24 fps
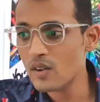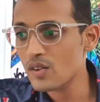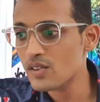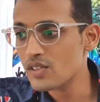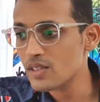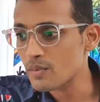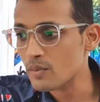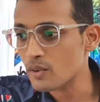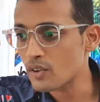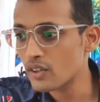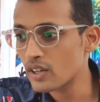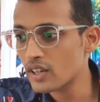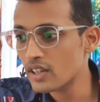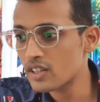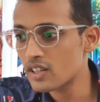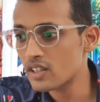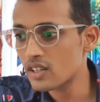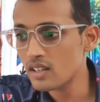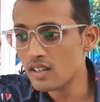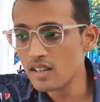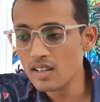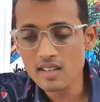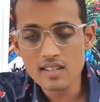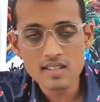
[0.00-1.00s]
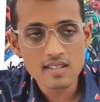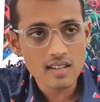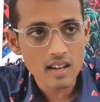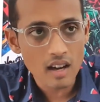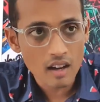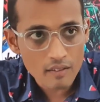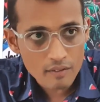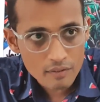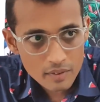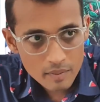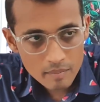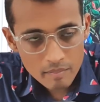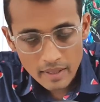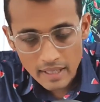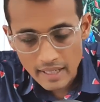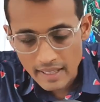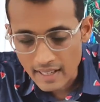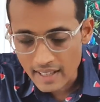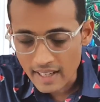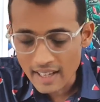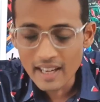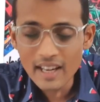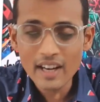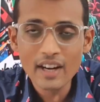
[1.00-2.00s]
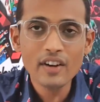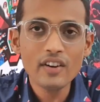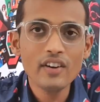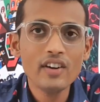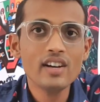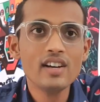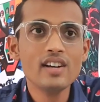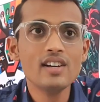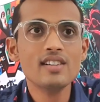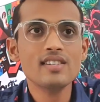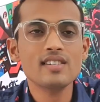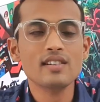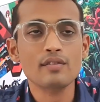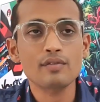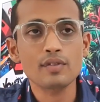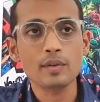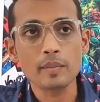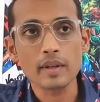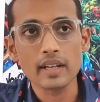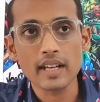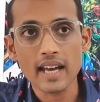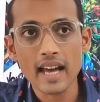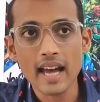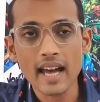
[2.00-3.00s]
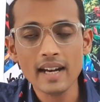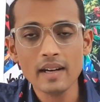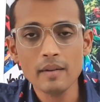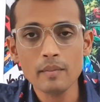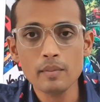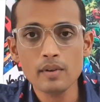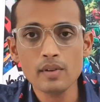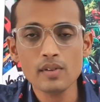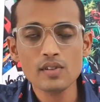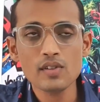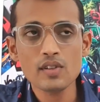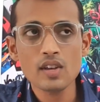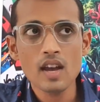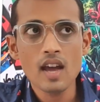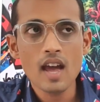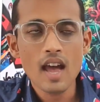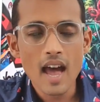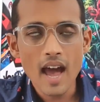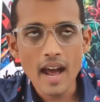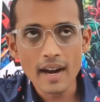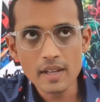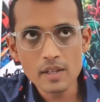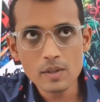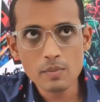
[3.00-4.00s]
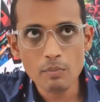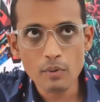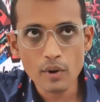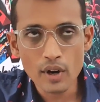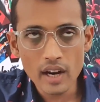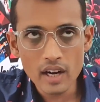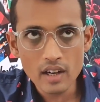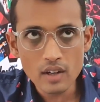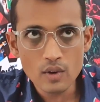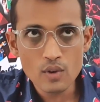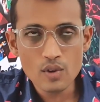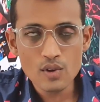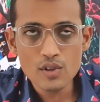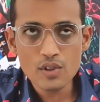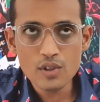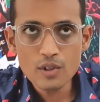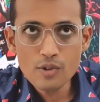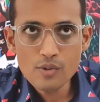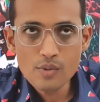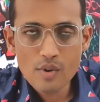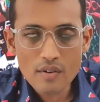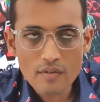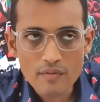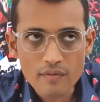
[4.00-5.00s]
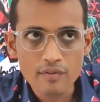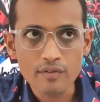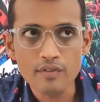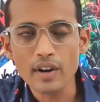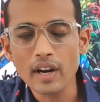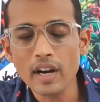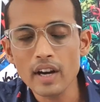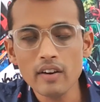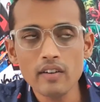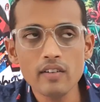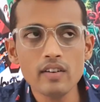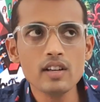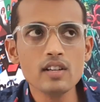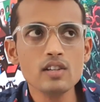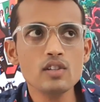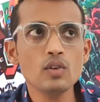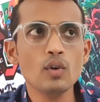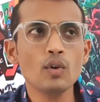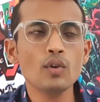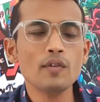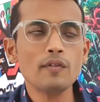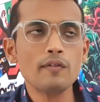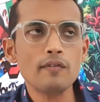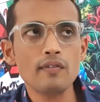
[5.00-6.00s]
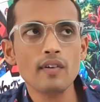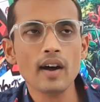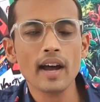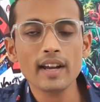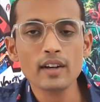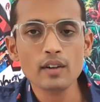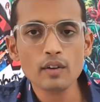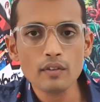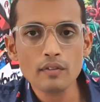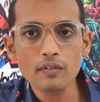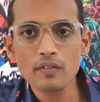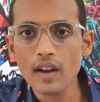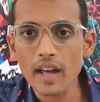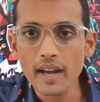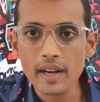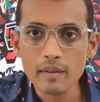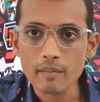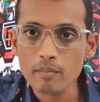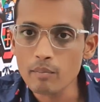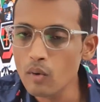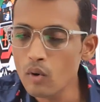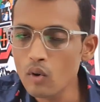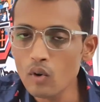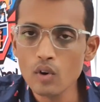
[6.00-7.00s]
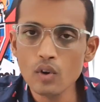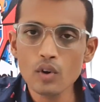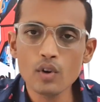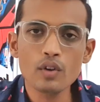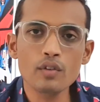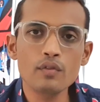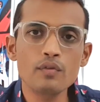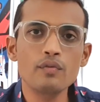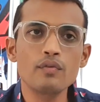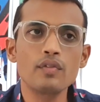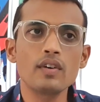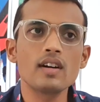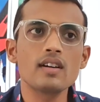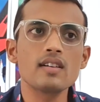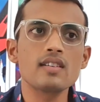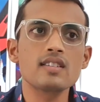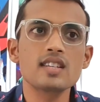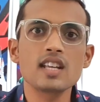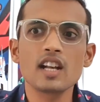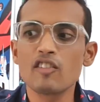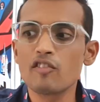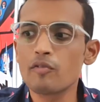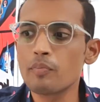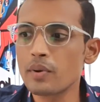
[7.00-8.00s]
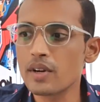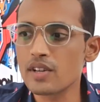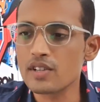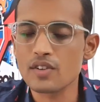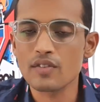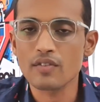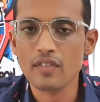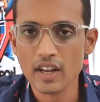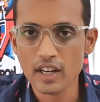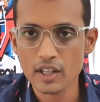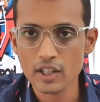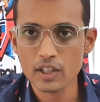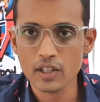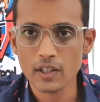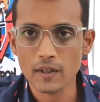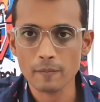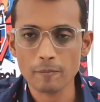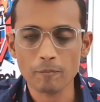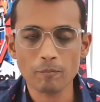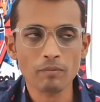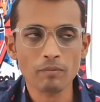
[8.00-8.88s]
or some creature, he's unfamiliar areas, unfamiliar animals, and his brain goes into a very sort of fight or flight mode of self-preservation.